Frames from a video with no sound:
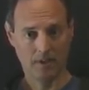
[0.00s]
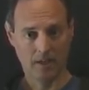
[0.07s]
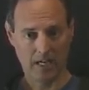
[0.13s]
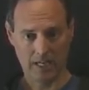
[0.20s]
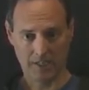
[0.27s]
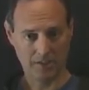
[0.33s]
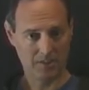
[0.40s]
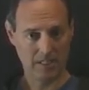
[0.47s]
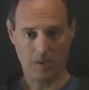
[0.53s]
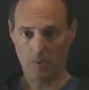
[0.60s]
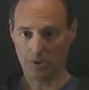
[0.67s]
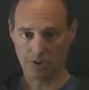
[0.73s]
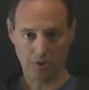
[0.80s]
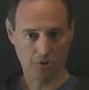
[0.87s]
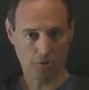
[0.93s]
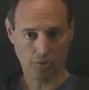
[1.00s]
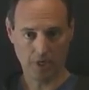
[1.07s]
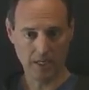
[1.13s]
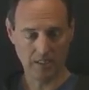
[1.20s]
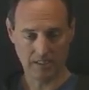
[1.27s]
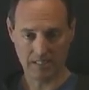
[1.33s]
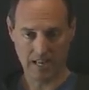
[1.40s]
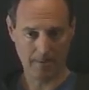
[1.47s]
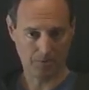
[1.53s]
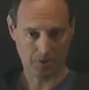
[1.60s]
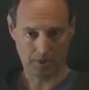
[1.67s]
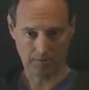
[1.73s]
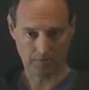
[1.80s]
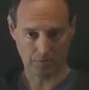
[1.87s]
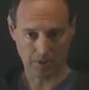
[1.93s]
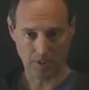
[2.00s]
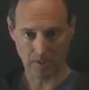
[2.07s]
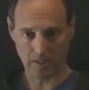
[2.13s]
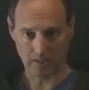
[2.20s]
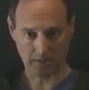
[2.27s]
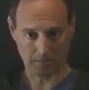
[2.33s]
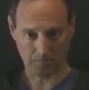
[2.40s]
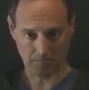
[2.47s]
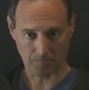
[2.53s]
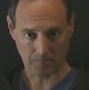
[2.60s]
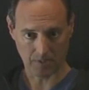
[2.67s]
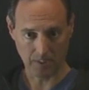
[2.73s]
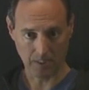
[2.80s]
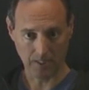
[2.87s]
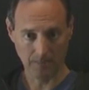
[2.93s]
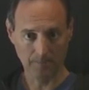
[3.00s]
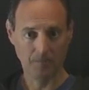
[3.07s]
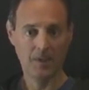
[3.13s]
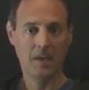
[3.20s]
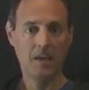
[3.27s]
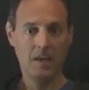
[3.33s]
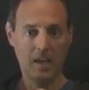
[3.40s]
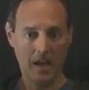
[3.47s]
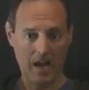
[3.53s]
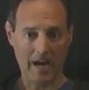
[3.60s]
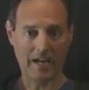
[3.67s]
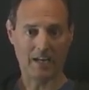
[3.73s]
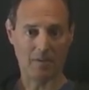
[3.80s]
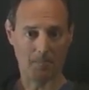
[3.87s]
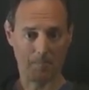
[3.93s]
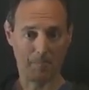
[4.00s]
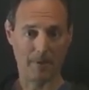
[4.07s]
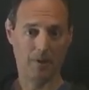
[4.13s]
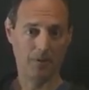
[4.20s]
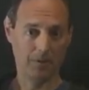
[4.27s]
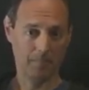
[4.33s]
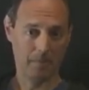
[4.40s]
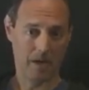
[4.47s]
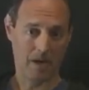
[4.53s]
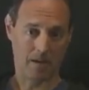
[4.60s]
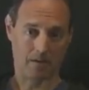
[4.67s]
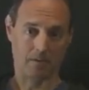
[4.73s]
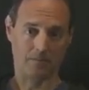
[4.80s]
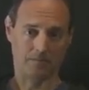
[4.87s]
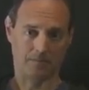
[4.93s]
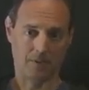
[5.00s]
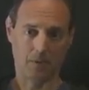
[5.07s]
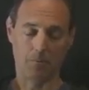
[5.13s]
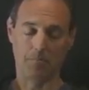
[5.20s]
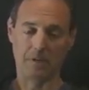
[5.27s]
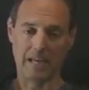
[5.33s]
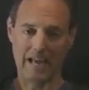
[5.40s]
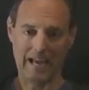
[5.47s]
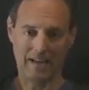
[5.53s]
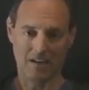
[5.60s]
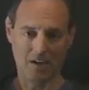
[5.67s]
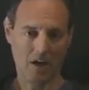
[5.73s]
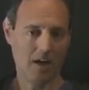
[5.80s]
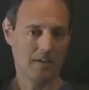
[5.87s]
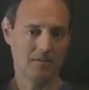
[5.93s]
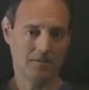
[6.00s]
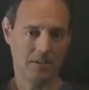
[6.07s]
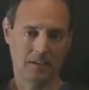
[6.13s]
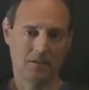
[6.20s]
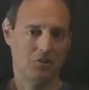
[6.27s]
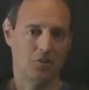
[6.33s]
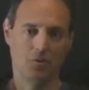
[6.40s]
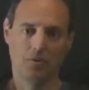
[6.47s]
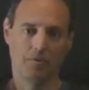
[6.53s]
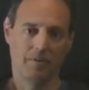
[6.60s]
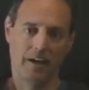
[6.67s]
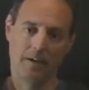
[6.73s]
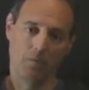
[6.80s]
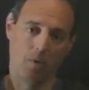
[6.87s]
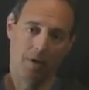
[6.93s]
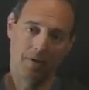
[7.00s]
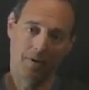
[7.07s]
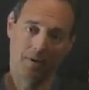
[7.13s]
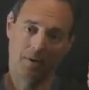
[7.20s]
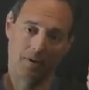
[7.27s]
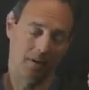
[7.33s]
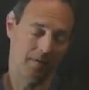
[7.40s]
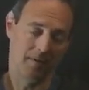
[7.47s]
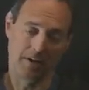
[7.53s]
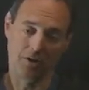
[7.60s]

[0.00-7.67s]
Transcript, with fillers: I could say, well, just train snapshots from t to delta t I could build a model that would be agnostic to if I whether if I